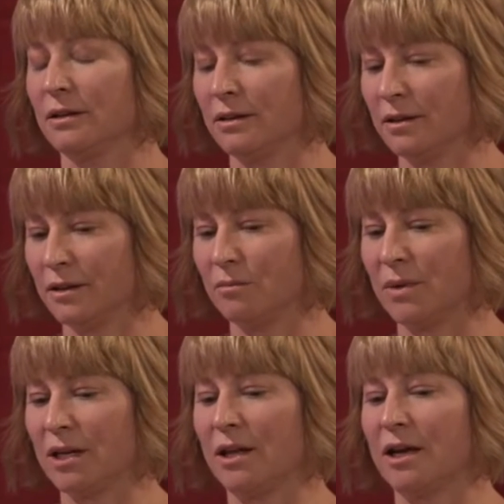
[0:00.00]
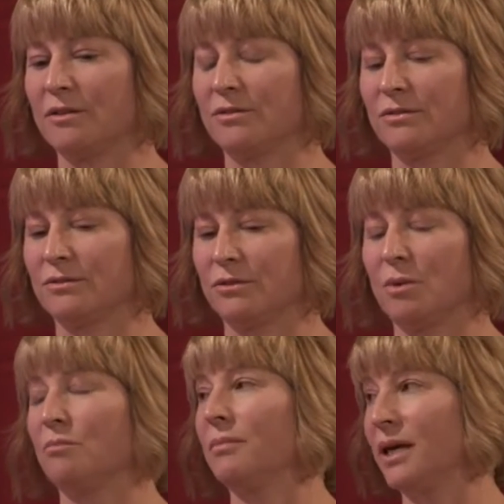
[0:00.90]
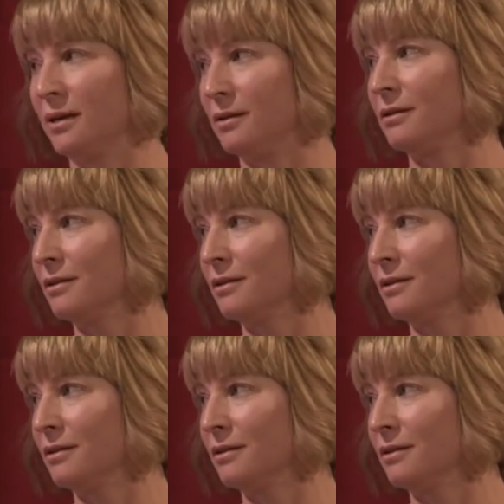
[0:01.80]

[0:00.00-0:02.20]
in my life from men.